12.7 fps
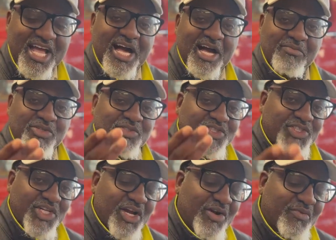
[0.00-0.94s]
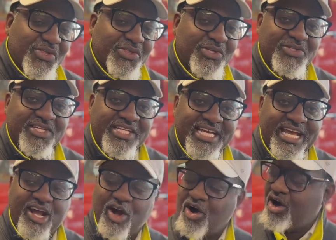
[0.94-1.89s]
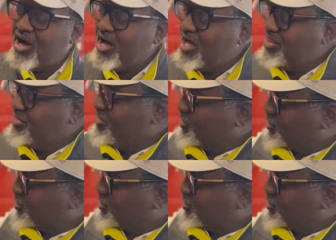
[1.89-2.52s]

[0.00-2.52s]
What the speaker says: I'm going to share with you today on the